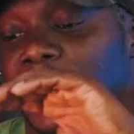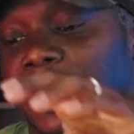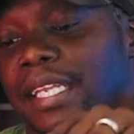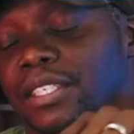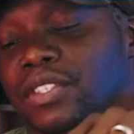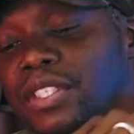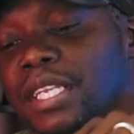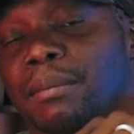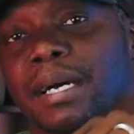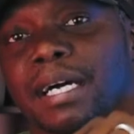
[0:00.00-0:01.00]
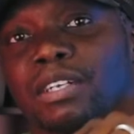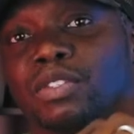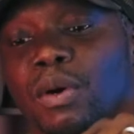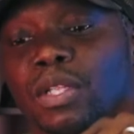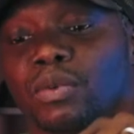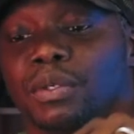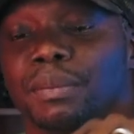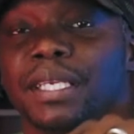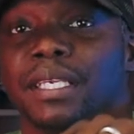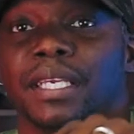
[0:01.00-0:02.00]
And then just think about how small it would
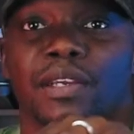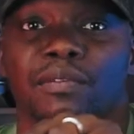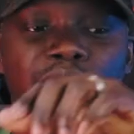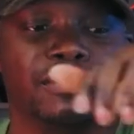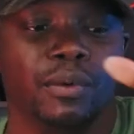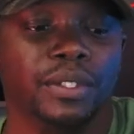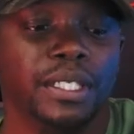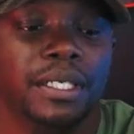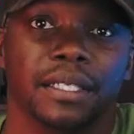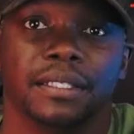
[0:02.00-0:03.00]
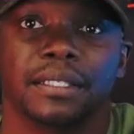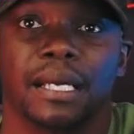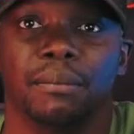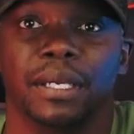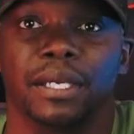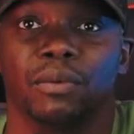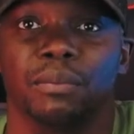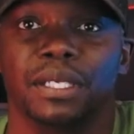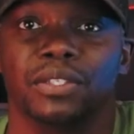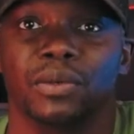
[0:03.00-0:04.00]
be if you fold it. This is how big it
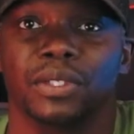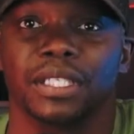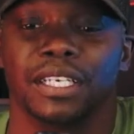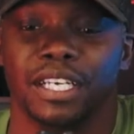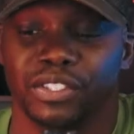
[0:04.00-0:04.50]
would be totally.